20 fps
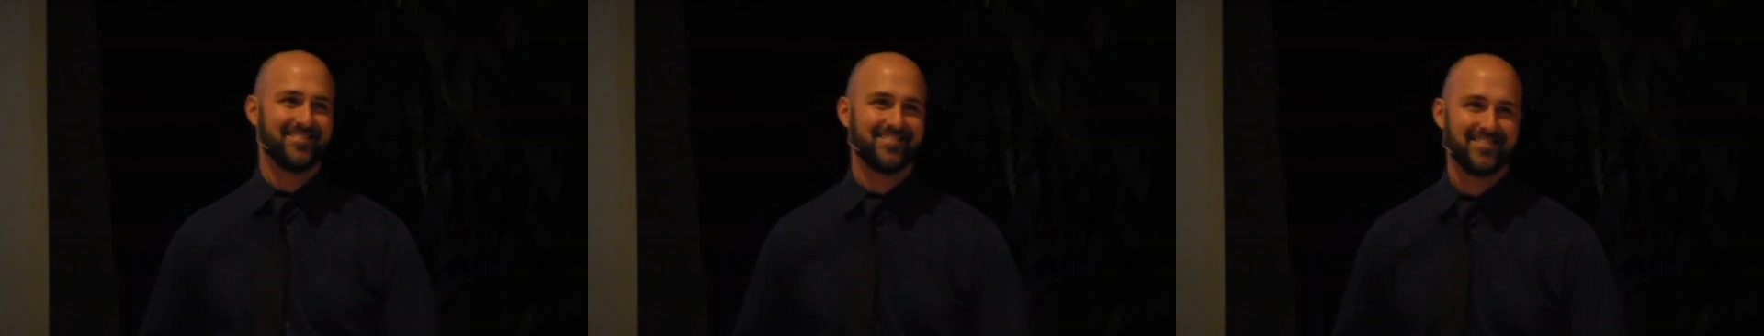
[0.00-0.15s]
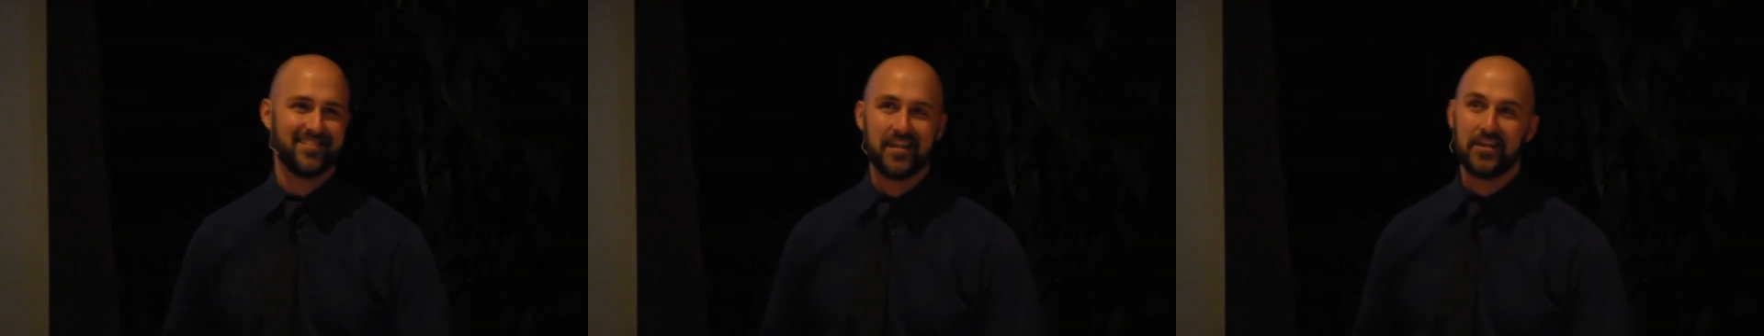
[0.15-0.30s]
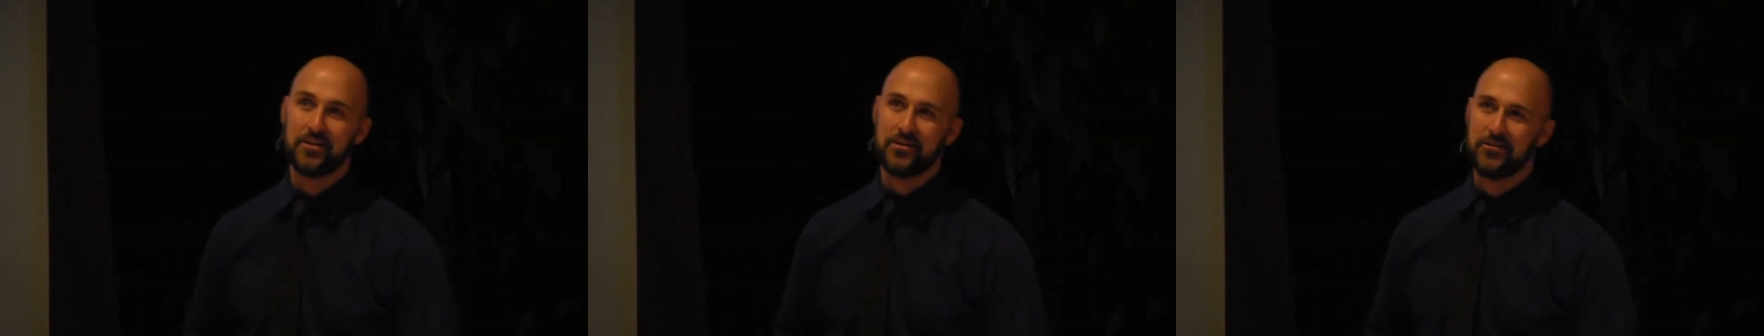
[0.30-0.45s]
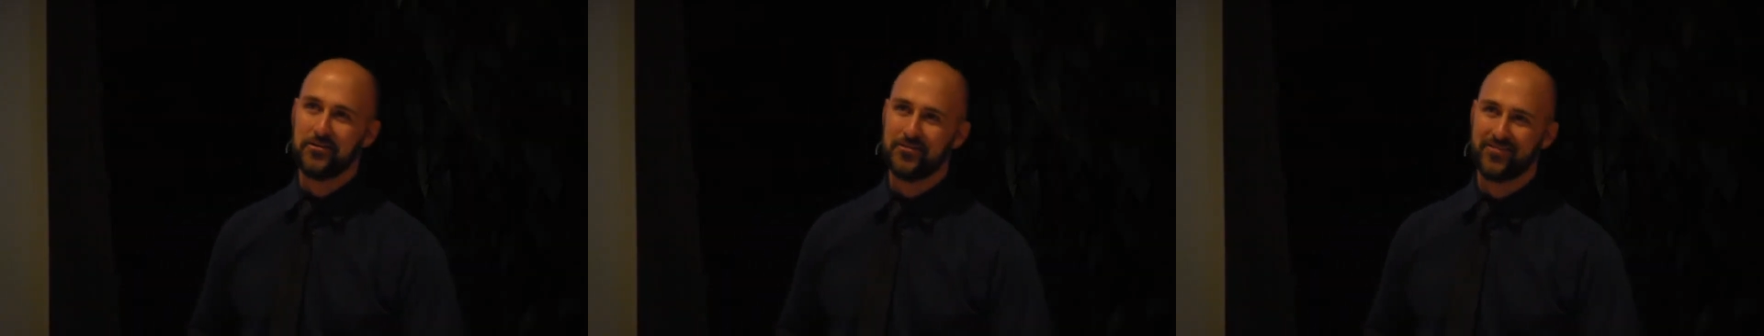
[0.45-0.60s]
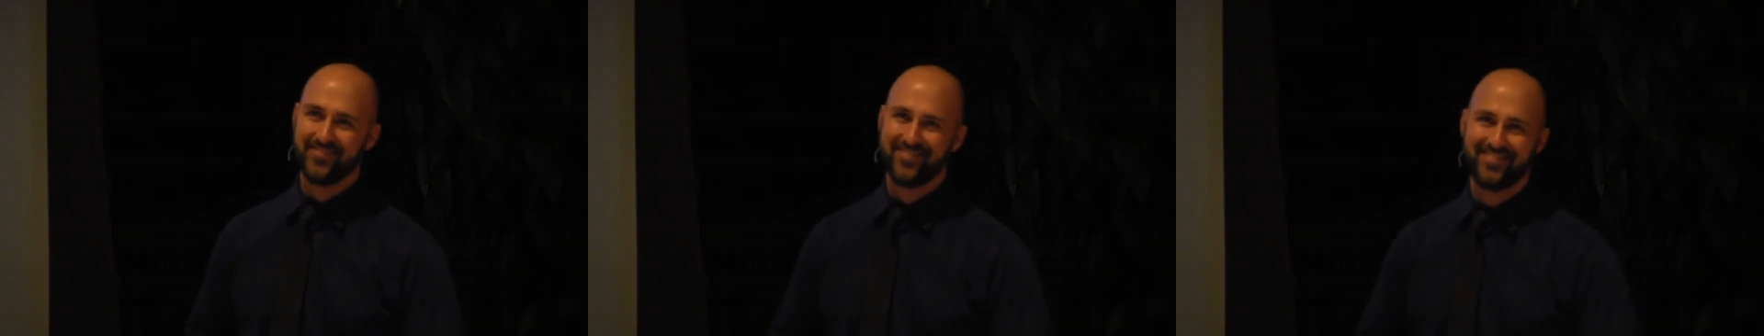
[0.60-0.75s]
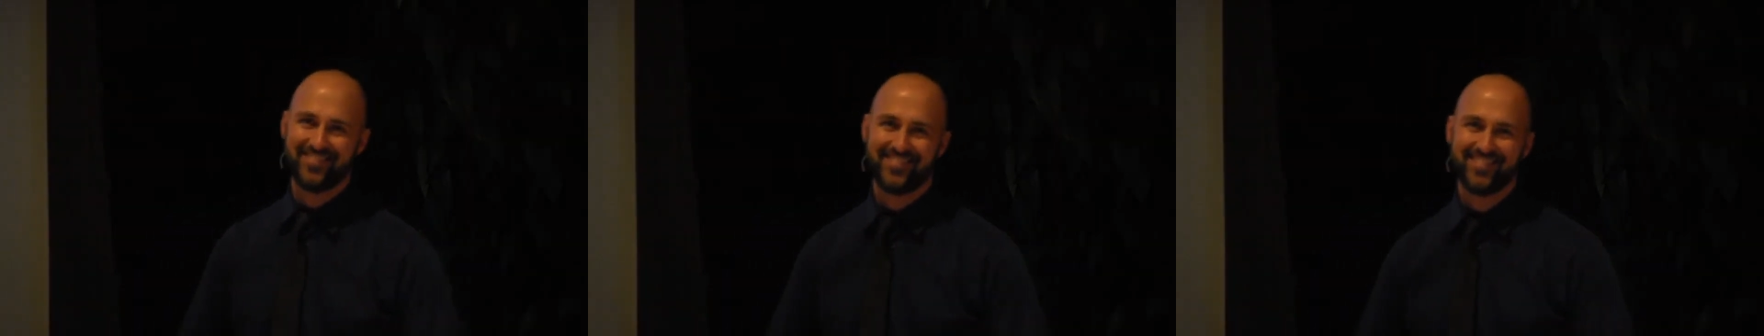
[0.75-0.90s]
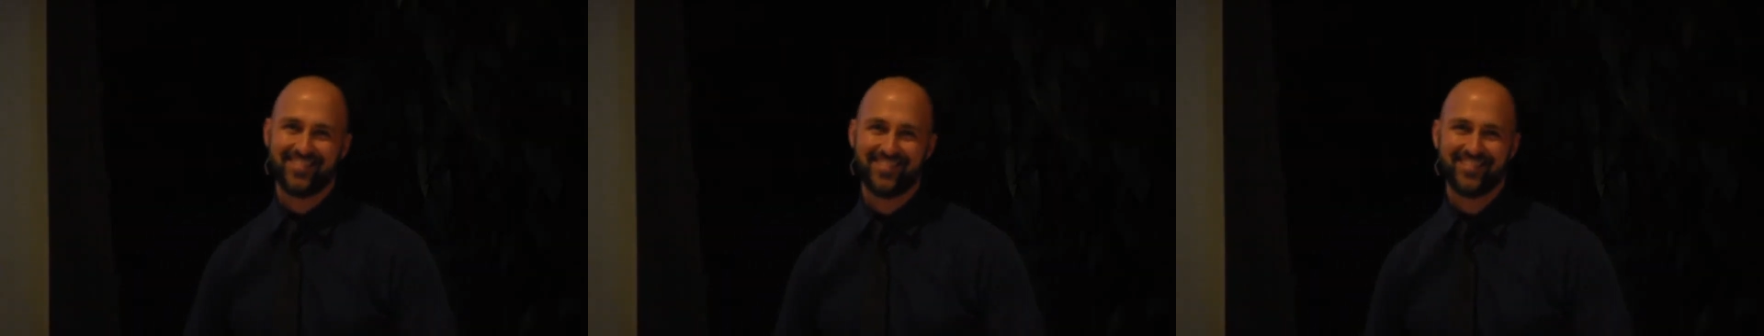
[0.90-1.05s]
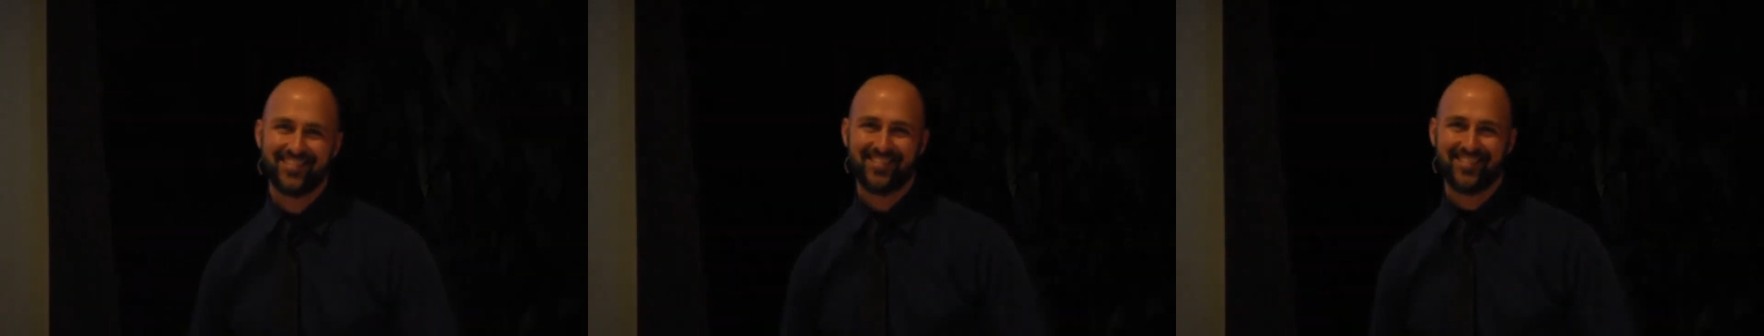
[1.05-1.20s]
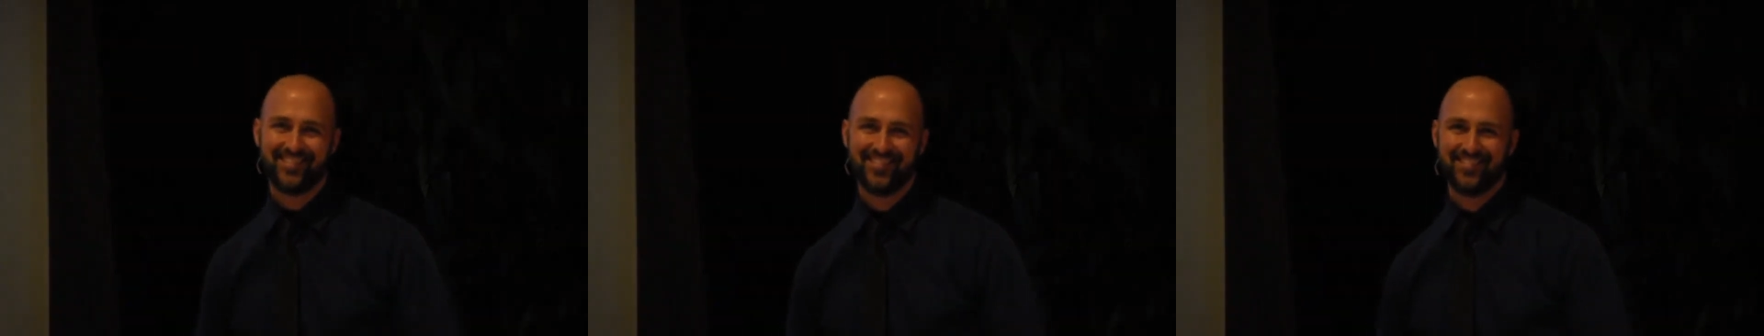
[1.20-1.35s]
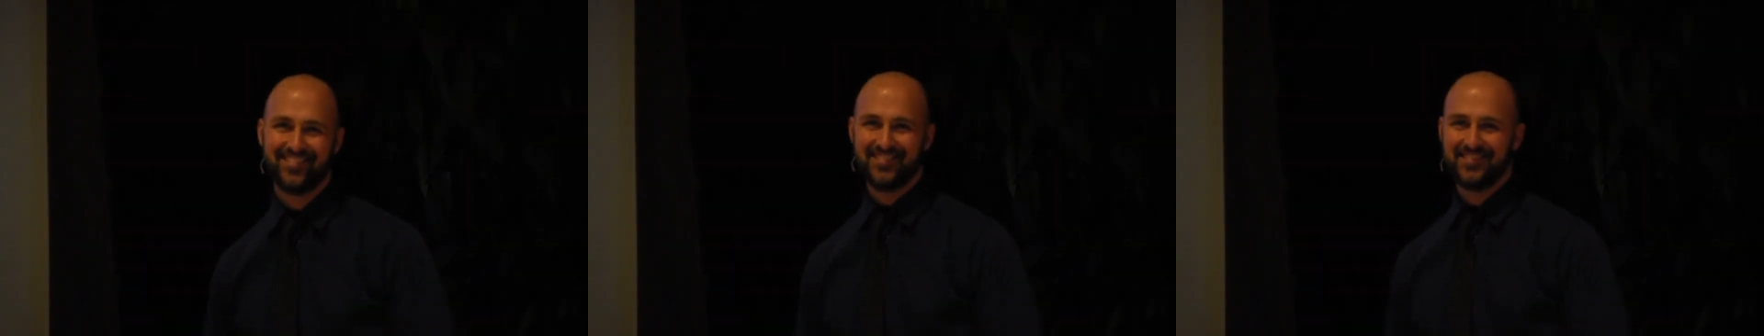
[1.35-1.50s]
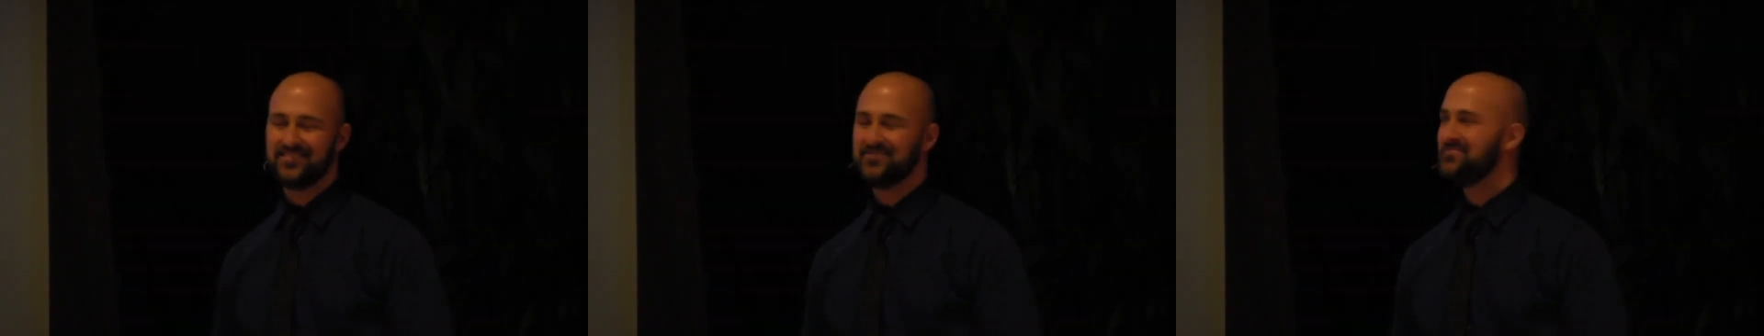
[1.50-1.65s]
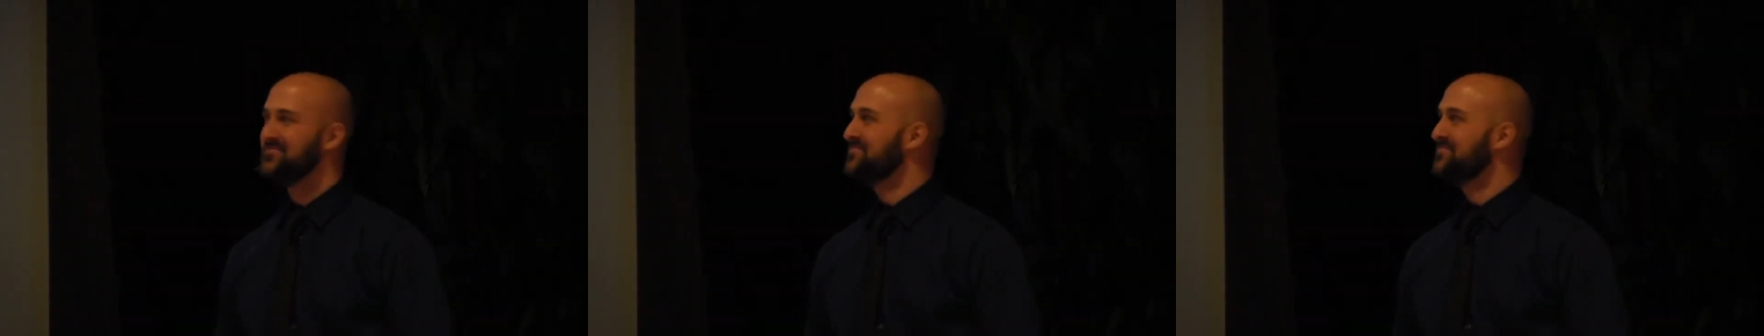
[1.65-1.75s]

Thank you.